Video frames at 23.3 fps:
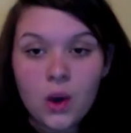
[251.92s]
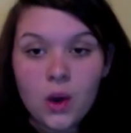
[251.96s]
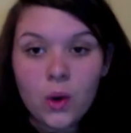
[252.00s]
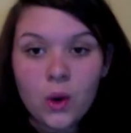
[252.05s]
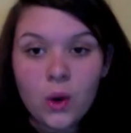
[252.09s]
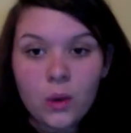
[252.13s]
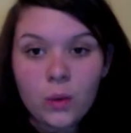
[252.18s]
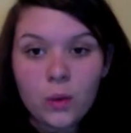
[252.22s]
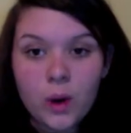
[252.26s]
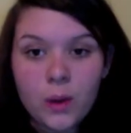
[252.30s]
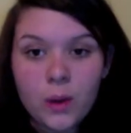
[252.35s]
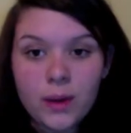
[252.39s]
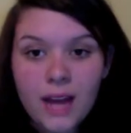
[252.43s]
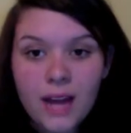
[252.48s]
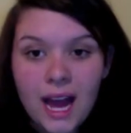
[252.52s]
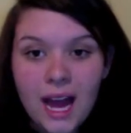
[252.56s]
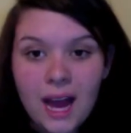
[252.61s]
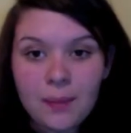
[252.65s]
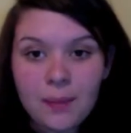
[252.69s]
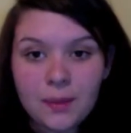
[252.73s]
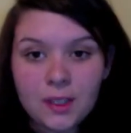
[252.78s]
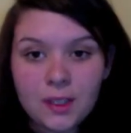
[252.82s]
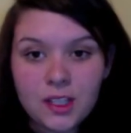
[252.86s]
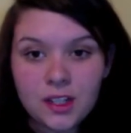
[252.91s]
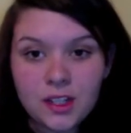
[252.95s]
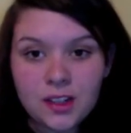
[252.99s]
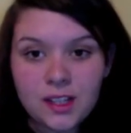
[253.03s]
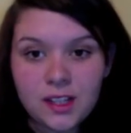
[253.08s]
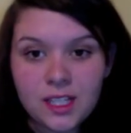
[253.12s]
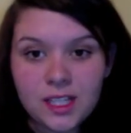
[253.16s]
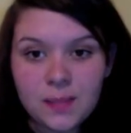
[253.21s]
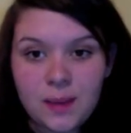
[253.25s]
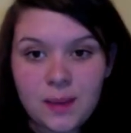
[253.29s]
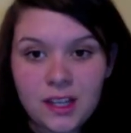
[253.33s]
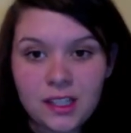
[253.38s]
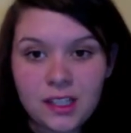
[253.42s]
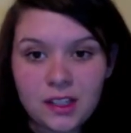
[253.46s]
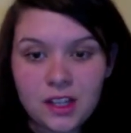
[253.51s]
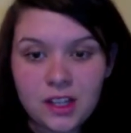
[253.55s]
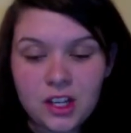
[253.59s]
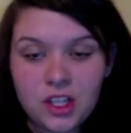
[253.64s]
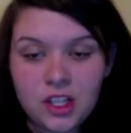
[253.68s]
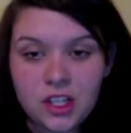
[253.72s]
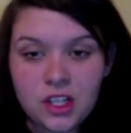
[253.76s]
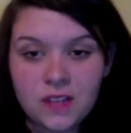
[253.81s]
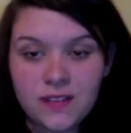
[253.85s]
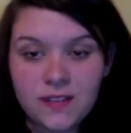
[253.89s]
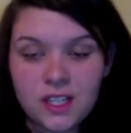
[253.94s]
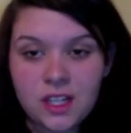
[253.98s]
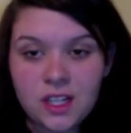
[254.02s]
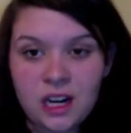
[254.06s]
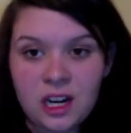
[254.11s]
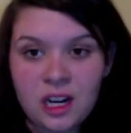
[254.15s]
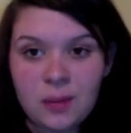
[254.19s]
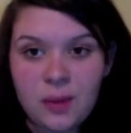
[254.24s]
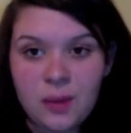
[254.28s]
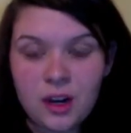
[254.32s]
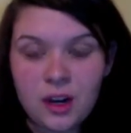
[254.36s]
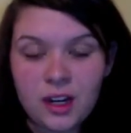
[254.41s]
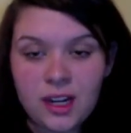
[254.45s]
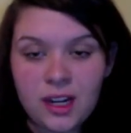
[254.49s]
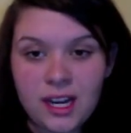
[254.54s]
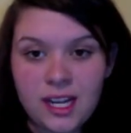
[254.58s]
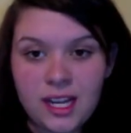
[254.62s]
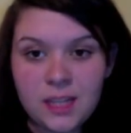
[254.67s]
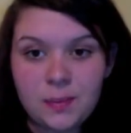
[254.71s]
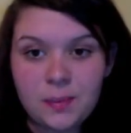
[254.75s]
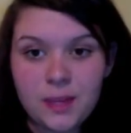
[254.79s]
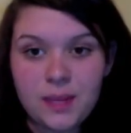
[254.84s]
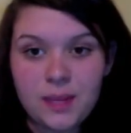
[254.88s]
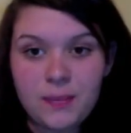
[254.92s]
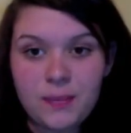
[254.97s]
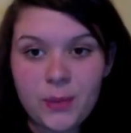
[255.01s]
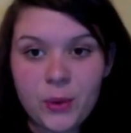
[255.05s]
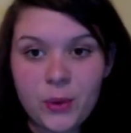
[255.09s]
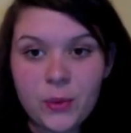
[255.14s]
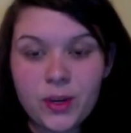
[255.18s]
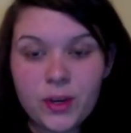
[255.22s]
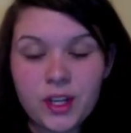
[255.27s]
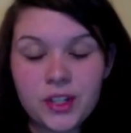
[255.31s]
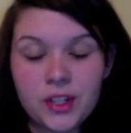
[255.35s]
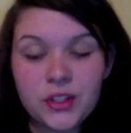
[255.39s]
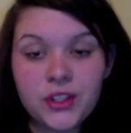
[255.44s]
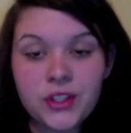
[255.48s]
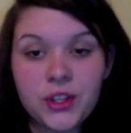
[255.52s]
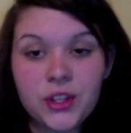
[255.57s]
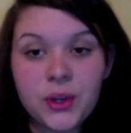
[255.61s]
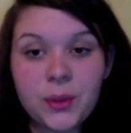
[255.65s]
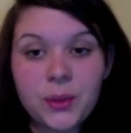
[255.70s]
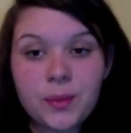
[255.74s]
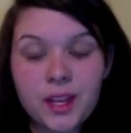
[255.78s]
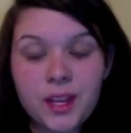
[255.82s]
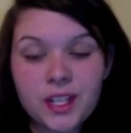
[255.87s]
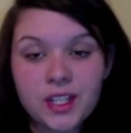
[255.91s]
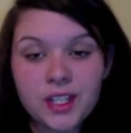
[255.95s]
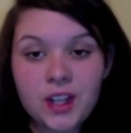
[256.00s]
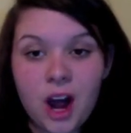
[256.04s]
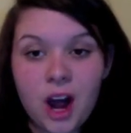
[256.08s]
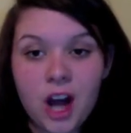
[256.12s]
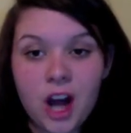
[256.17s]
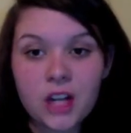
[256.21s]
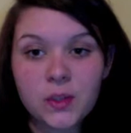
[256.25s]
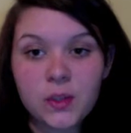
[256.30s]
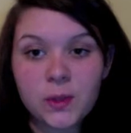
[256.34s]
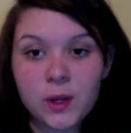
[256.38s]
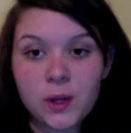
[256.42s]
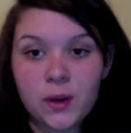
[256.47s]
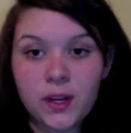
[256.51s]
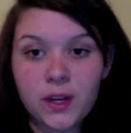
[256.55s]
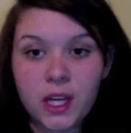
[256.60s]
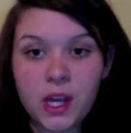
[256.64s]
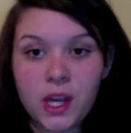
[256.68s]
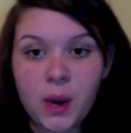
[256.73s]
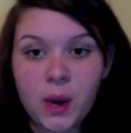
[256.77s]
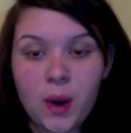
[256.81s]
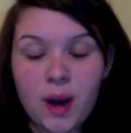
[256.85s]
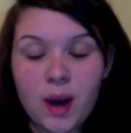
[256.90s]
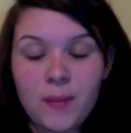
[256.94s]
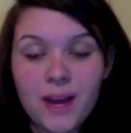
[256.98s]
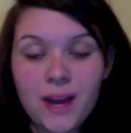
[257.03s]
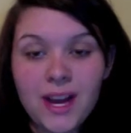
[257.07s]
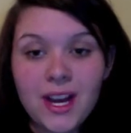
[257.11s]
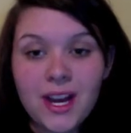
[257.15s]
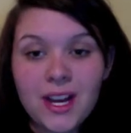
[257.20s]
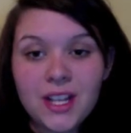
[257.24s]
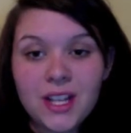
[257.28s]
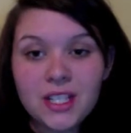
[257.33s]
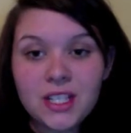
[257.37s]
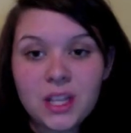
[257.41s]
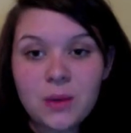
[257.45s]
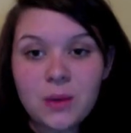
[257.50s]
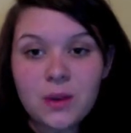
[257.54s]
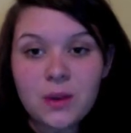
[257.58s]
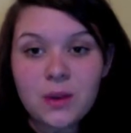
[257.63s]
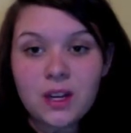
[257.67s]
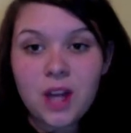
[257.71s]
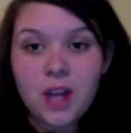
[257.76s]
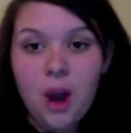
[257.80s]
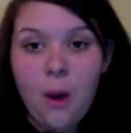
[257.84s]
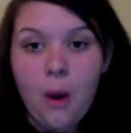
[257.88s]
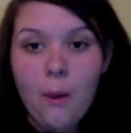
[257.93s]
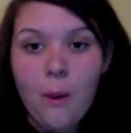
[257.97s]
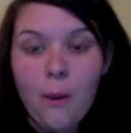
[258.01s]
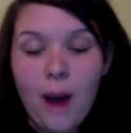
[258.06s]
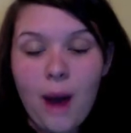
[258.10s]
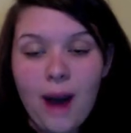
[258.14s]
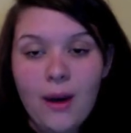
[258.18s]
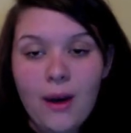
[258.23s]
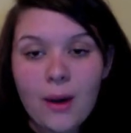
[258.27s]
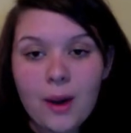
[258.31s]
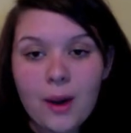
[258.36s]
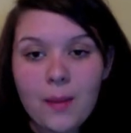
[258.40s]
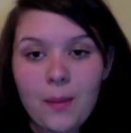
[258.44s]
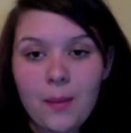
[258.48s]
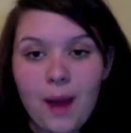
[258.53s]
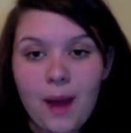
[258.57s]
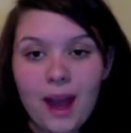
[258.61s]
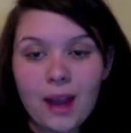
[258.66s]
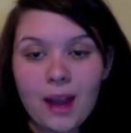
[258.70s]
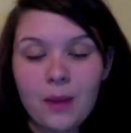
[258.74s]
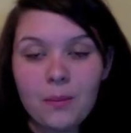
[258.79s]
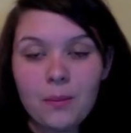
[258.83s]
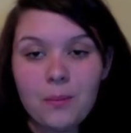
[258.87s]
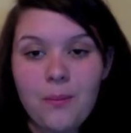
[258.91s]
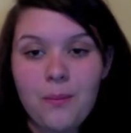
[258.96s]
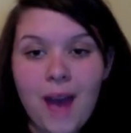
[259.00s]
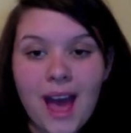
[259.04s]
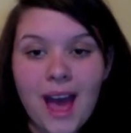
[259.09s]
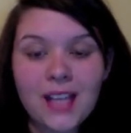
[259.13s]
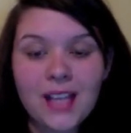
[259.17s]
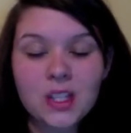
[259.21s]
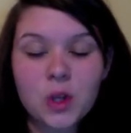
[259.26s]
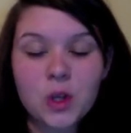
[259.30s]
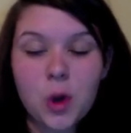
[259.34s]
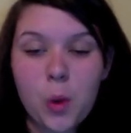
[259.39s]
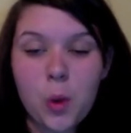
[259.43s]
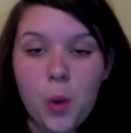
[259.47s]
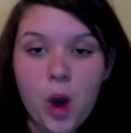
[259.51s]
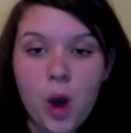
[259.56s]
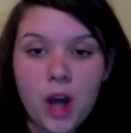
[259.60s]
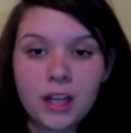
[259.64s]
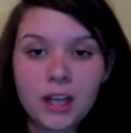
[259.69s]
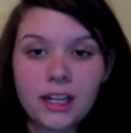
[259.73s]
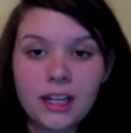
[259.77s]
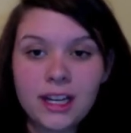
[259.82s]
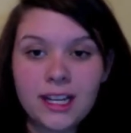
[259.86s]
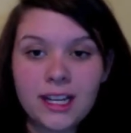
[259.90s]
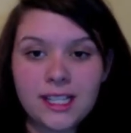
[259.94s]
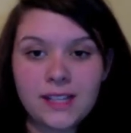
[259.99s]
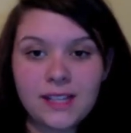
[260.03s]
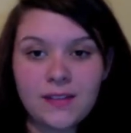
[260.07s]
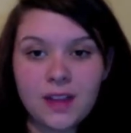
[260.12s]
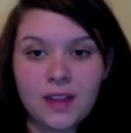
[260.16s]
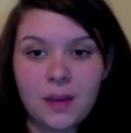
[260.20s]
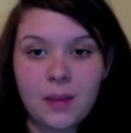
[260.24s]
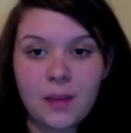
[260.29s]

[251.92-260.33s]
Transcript: What would happen during the speculation of the stock market is people would assume that stocks were going to go up, so they would go out and buy mass quantities of them.